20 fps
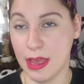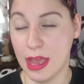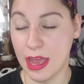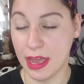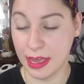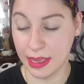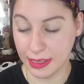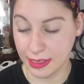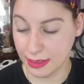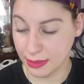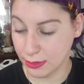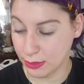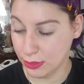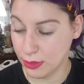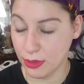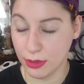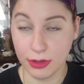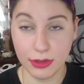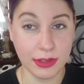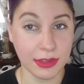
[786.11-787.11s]
eye
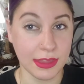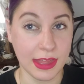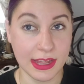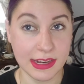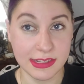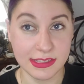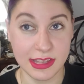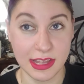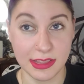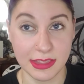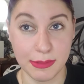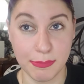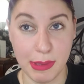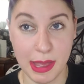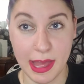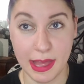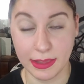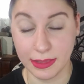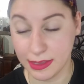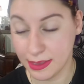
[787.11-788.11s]
look that is on the
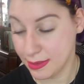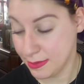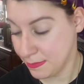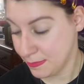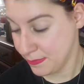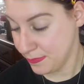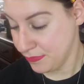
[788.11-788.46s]
palette.